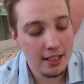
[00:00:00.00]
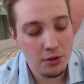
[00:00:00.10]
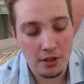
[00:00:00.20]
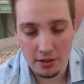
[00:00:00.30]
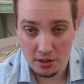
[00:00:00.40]

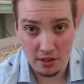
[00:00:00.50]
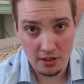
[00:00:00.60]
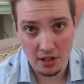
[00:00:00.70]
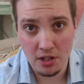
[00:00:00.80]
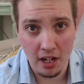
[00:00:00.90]
Transition is
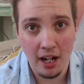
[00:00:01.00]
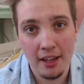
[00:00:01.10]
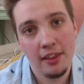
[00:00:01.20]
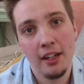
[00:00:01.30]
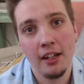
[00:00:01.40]
such a hard
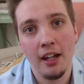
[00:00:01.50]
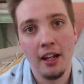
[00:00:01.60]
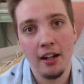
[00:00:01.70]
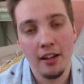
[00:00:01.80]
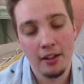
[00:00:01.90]
thing
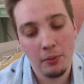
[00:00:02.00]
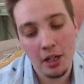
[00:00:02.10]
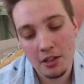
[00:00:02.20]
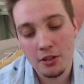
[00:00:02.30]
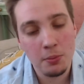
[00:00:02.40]
and I think we
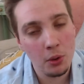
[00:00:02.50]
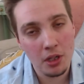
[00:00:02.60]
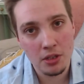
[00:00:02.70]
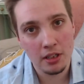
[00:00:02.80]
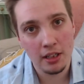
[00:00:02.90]
need to support
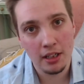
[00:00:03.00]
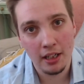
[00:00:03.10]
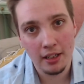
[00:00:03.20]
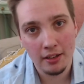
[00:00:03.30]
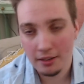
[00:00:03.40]
each other,
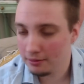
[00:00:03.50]
and